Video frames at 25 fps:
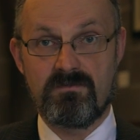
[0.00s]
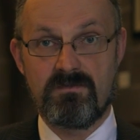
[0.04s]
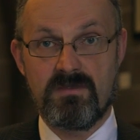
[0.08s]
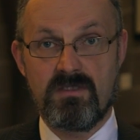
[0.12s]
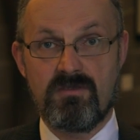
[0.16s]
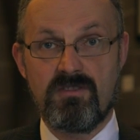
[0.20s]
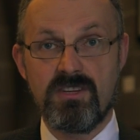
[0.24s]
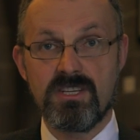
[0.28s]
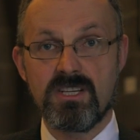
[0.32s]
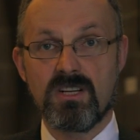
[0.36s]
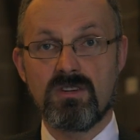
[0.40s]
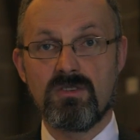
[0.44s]

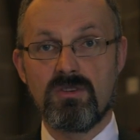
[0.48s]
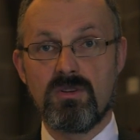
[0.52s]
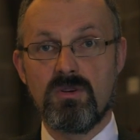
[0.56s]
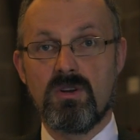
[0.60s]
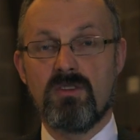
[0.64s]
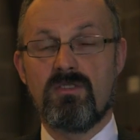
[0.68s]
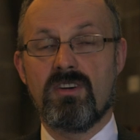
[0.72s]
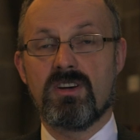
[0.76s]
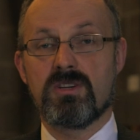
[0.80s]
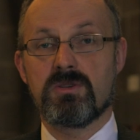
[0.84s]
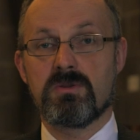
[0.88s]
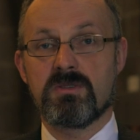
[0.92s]
The physical
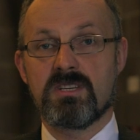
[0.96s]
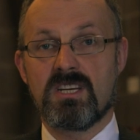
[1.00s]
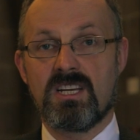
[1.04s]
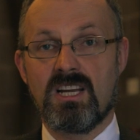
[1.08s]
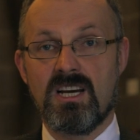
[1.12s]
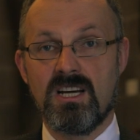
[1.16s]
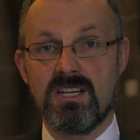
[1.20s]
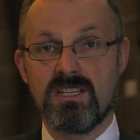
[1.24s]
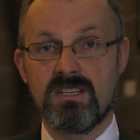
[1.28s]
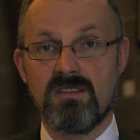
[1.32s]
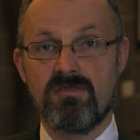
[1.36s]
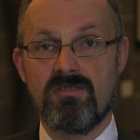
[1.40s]
universe was an
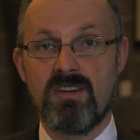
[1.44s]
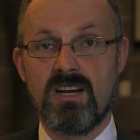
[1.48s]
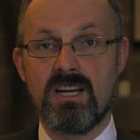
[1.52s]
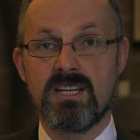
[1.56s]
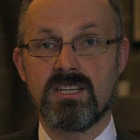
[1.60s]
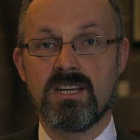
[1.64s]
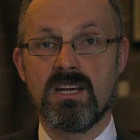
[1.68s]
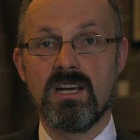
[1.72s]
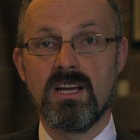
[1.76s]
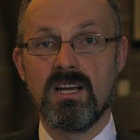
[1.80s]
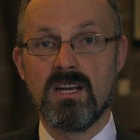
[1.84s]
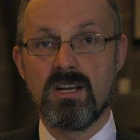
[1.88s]

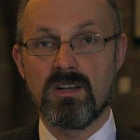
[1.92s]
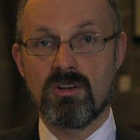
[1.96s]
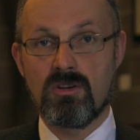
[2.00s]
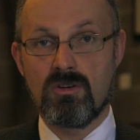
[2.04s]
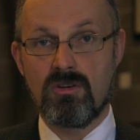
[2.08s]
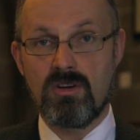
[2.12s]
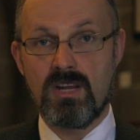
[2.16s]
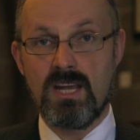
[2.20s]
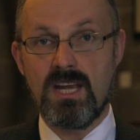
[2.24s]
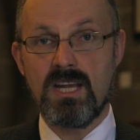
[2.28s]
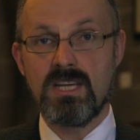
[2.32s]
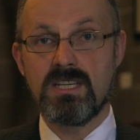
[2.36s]
artifact
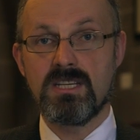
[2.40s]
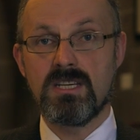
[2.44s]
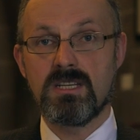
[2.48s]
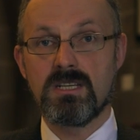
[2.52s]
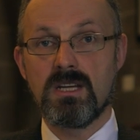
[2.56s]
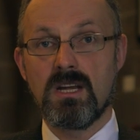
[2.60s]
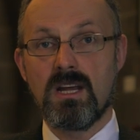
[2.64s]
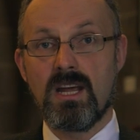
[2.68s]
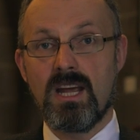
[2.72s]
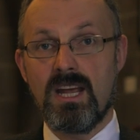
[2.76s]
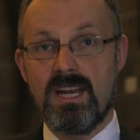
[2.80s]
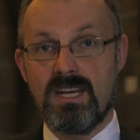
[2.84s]
created
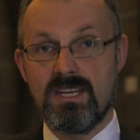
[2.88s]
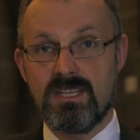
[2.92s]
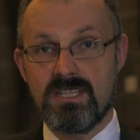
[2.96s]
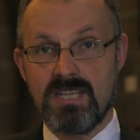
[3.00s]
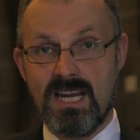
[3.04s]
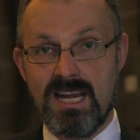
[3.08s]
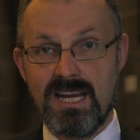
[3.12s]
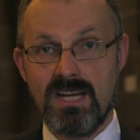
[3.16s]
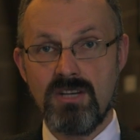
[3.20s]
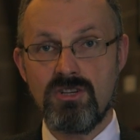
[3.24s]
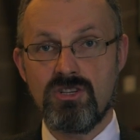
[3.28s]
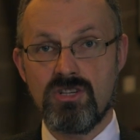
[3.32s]

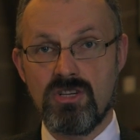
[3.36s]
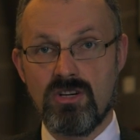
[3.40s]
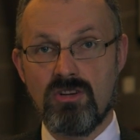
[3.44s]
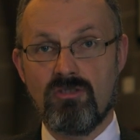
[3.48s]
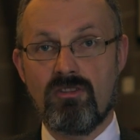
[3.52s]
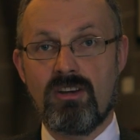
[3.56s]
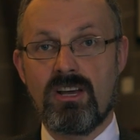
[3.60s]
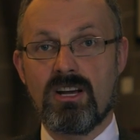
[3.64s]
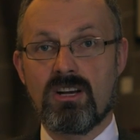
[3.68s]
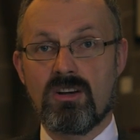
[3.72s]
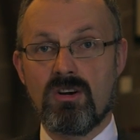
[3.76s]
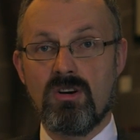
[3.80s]

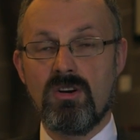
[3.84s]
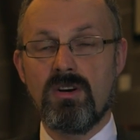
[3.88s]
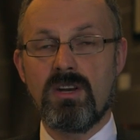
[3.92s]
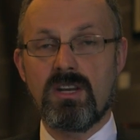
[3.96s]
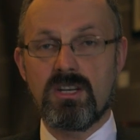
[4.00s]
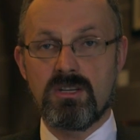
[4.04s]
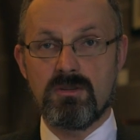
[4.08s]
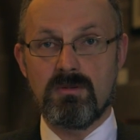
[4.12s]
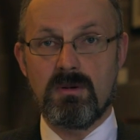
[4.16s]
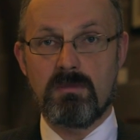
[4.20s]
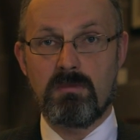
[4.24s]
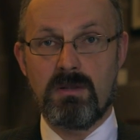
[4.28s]
intentionally
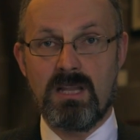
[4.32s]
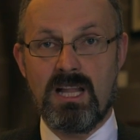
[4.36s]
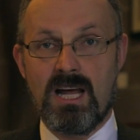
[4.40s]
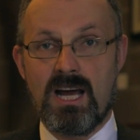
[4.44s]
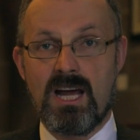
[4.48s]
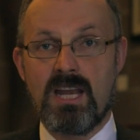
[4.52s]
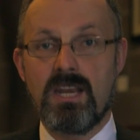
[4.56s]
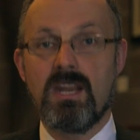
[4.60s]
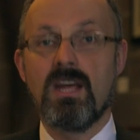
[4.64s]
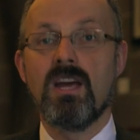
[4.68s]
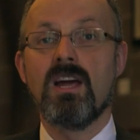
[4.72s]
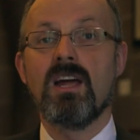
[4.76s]
according to a
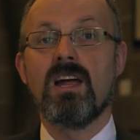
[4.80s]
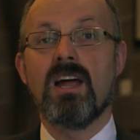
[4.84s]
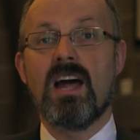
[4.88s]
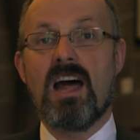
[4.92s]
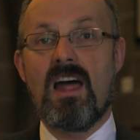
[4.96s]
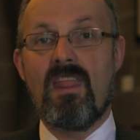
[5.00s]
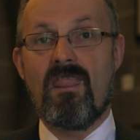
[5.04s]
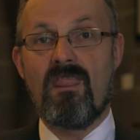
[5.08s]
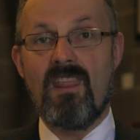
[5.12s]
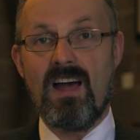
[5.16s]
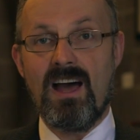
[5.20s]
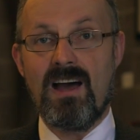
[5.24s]
plan,
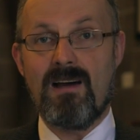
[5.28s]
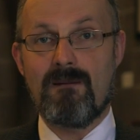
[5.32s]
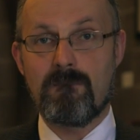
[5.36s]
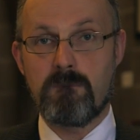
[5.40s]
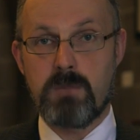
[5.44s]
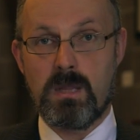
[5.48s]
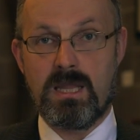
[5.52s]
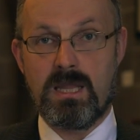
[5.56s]
and that